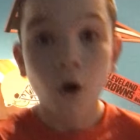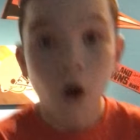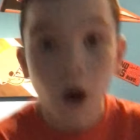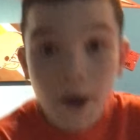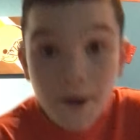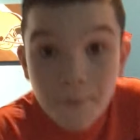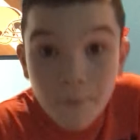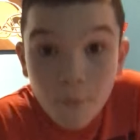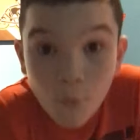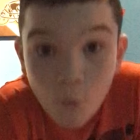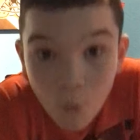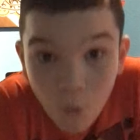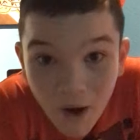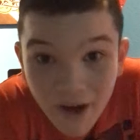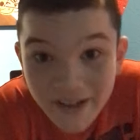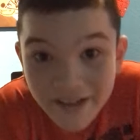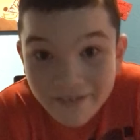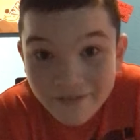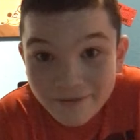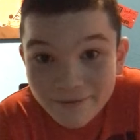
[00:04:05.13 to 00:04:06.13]
I'm
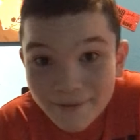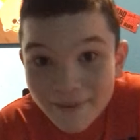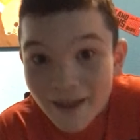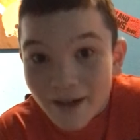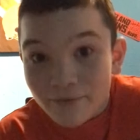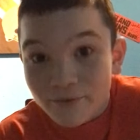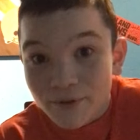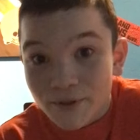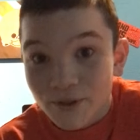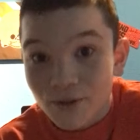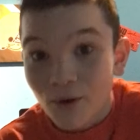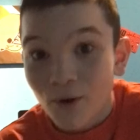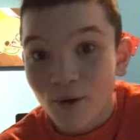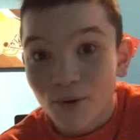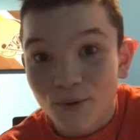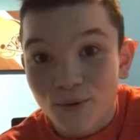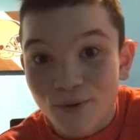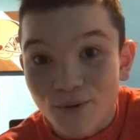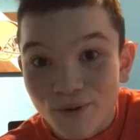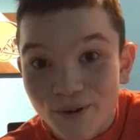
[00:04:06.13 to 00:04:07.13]
waiting for that video. I
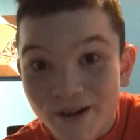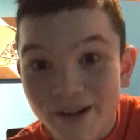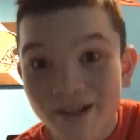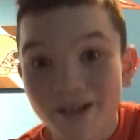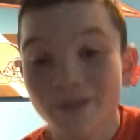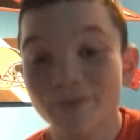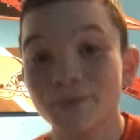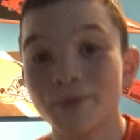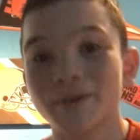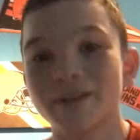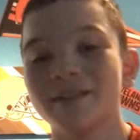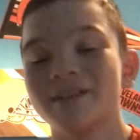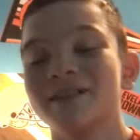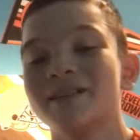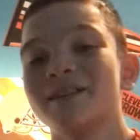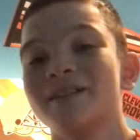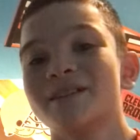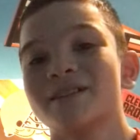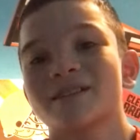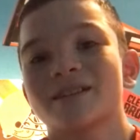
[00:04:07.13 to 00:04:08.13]
really want it.
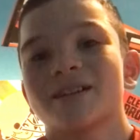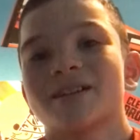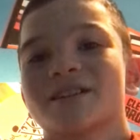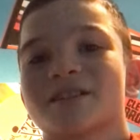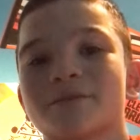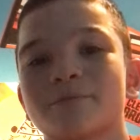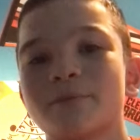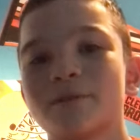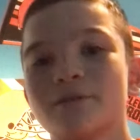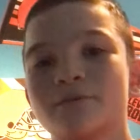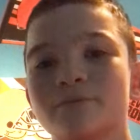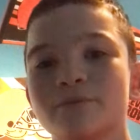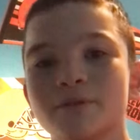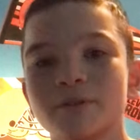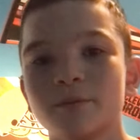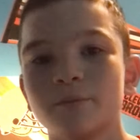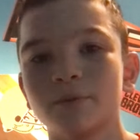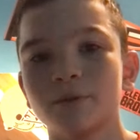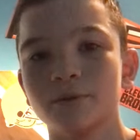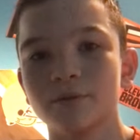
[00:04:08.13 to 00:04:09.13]
So SML
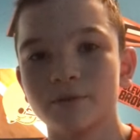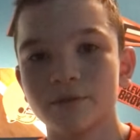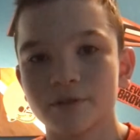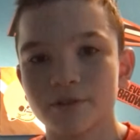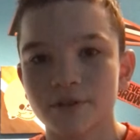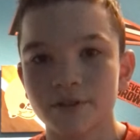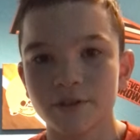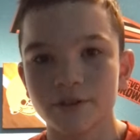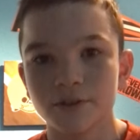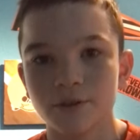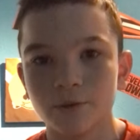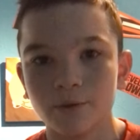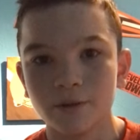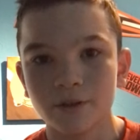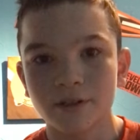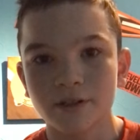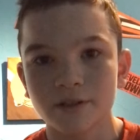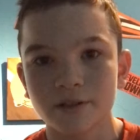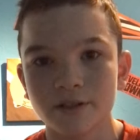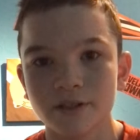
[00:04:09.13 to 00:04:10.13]
Reupload is going to do
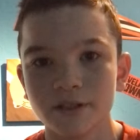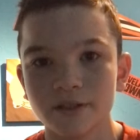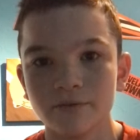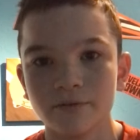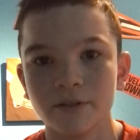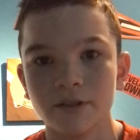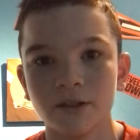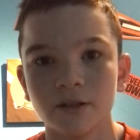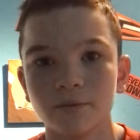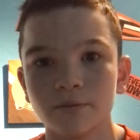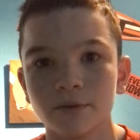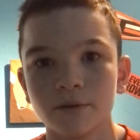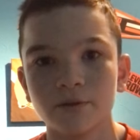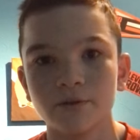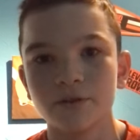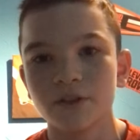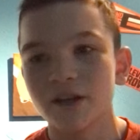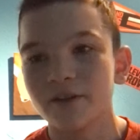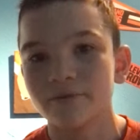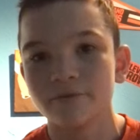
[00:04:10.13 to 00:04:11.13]
it because he
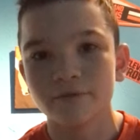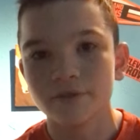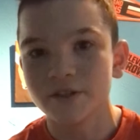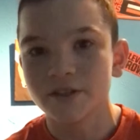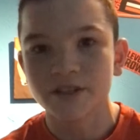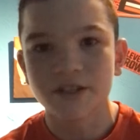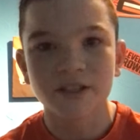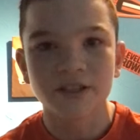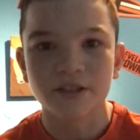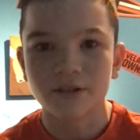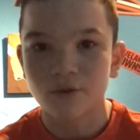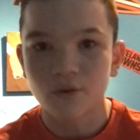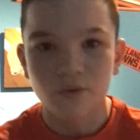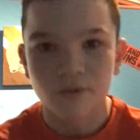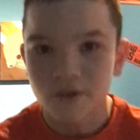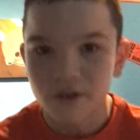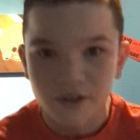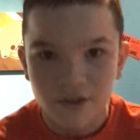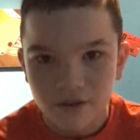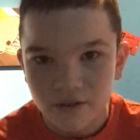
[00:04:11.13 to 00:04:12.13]
re-uploads every single
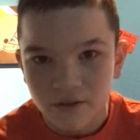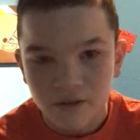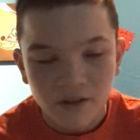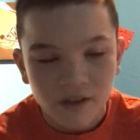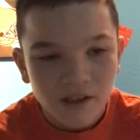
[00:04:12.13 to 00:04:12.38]
video.